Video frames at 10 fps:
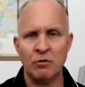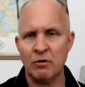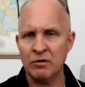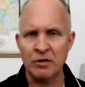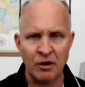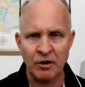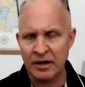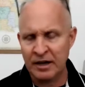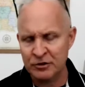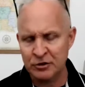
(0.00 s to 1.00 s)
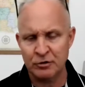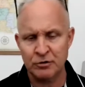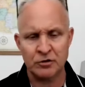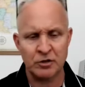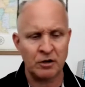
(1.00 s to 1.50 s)
or lung
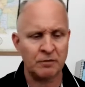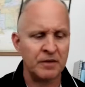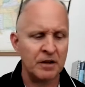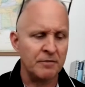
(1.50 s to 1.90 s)
issues, uh,